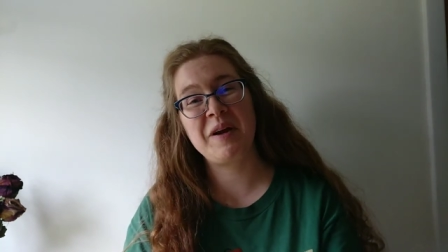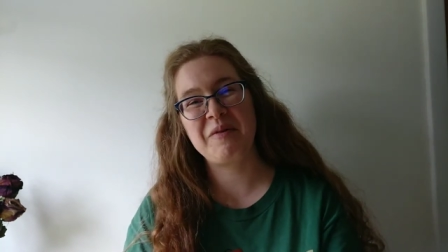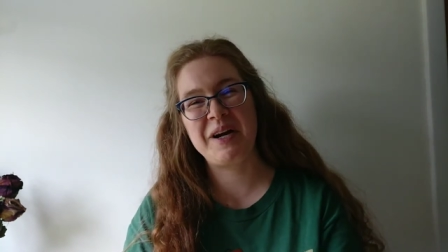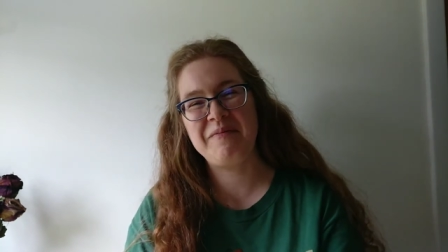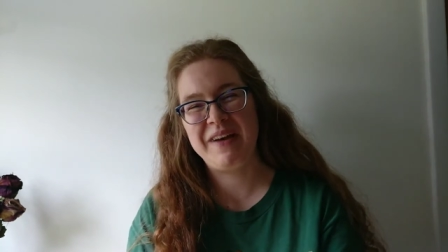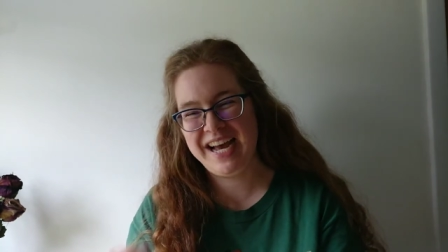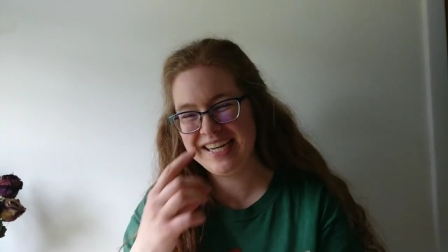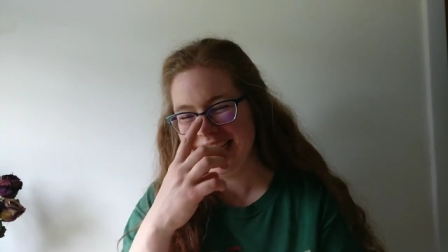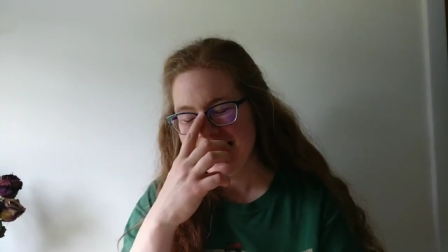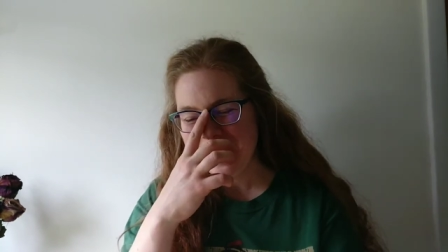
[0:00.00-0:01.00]
right where I'm at.
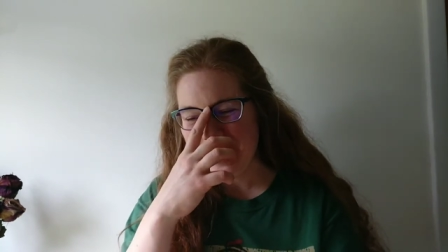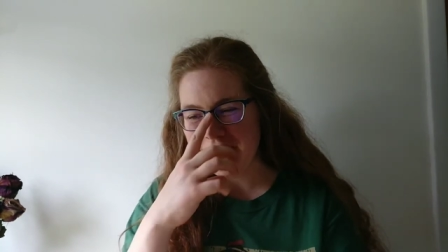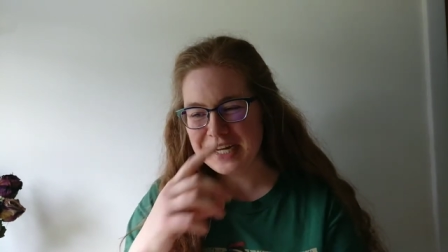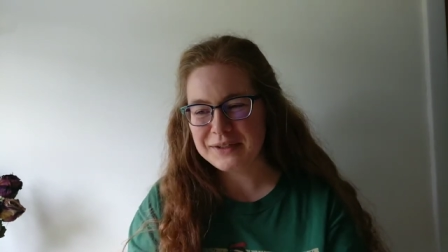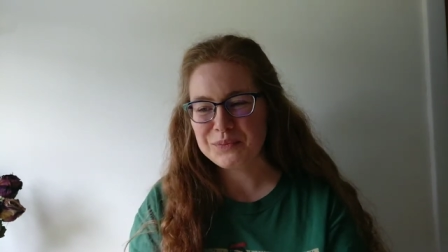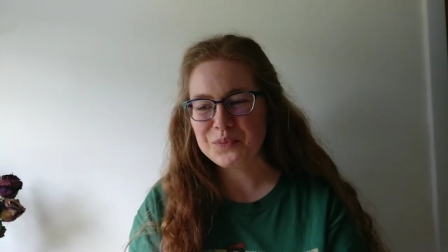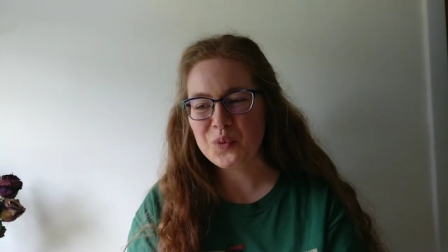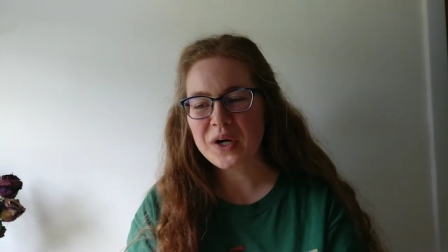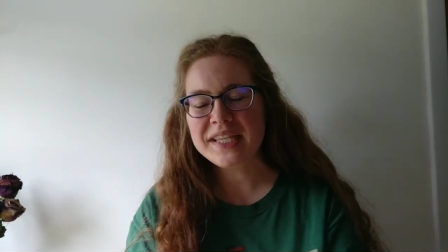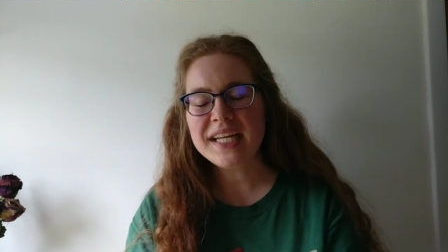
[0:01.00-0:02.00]

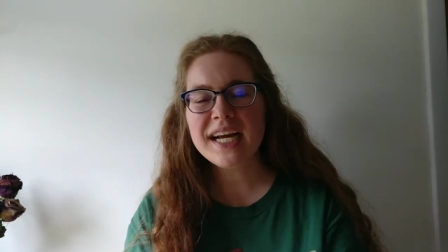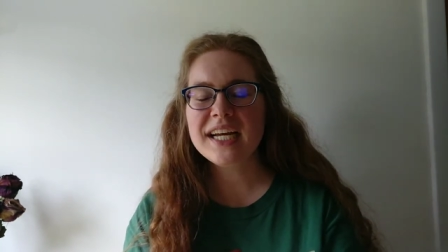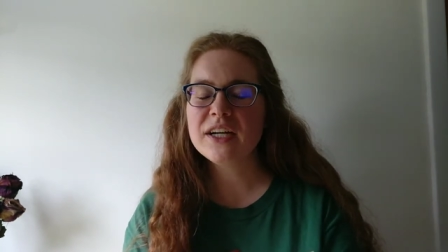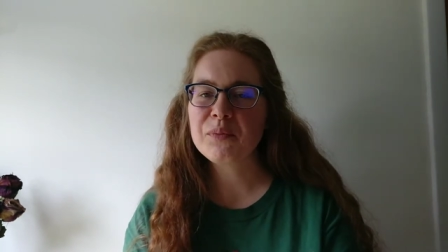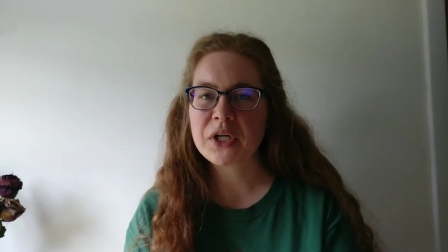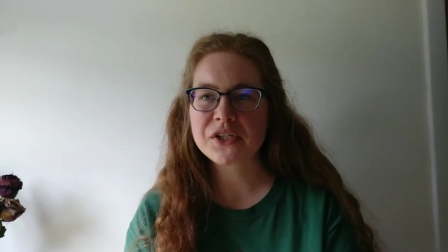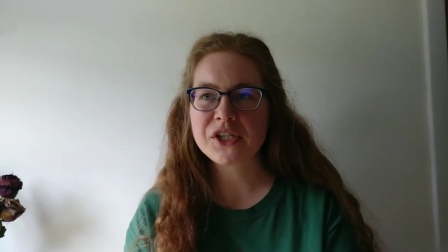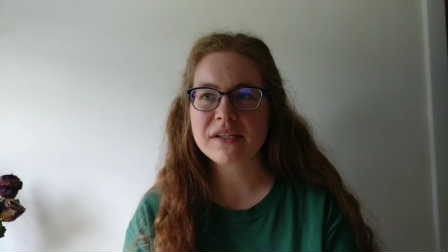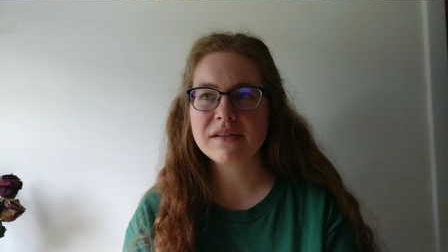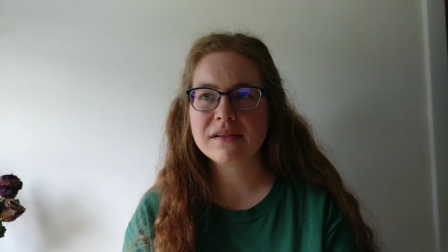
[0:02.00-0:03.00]
One that I have
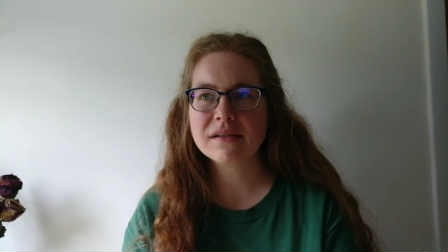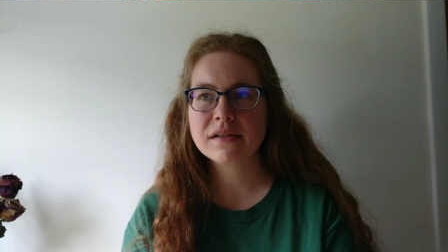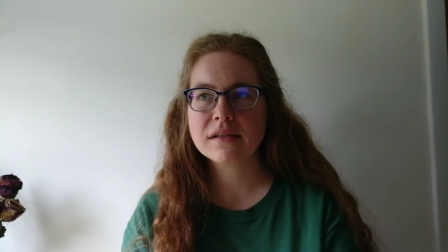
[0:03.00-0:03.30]
purchased